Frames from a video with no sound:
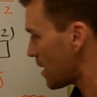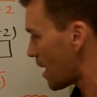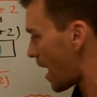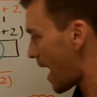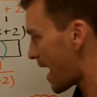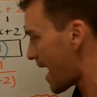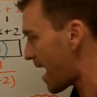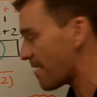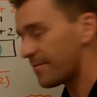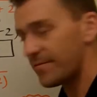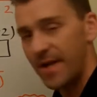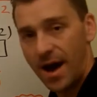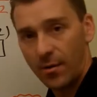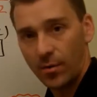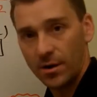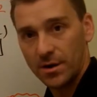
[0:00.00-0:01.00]
I have
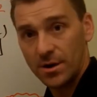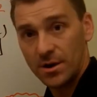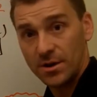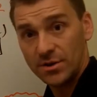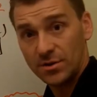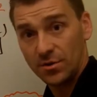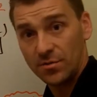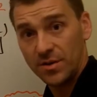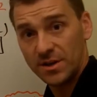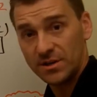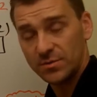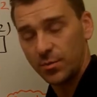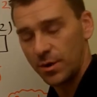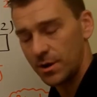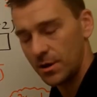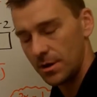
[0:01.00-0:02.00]
that one. So this
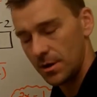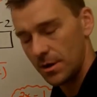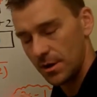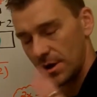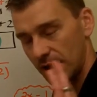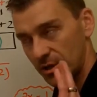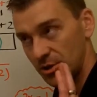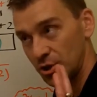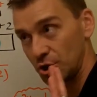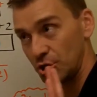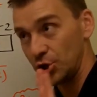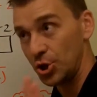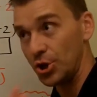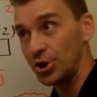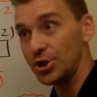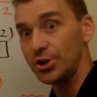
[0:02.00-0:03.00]
one is
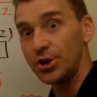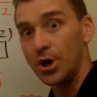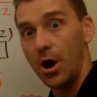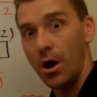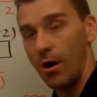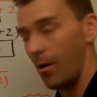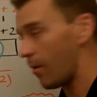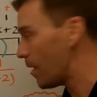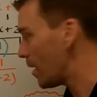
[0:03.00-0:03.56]
good to go.